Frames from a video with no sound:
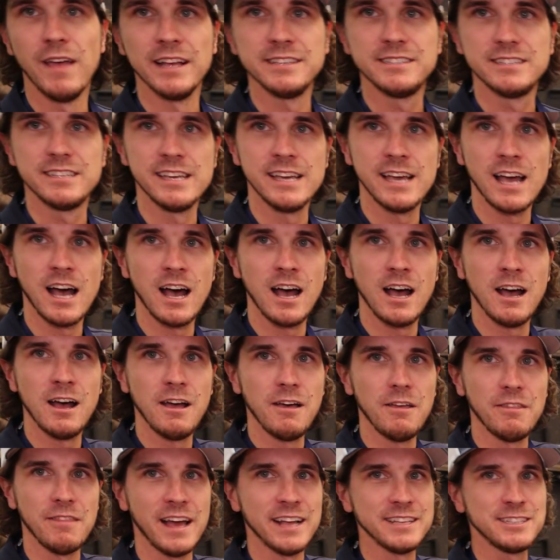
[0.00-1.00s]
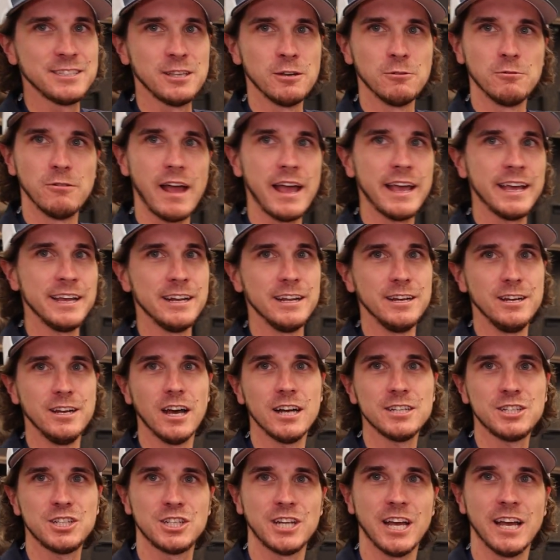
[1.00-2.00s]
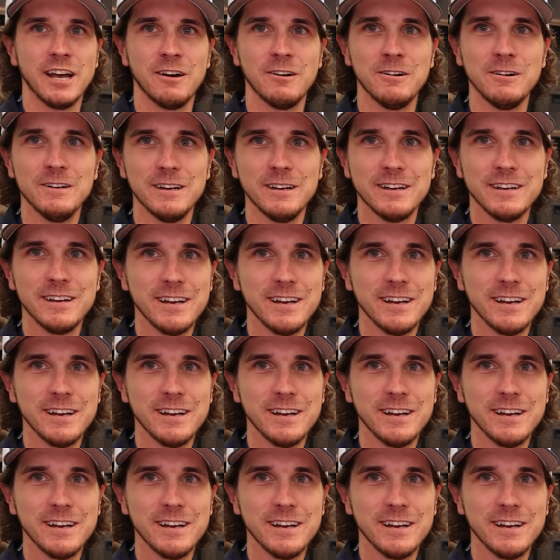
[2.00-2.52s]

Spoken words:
that's the Ray in a nutshell.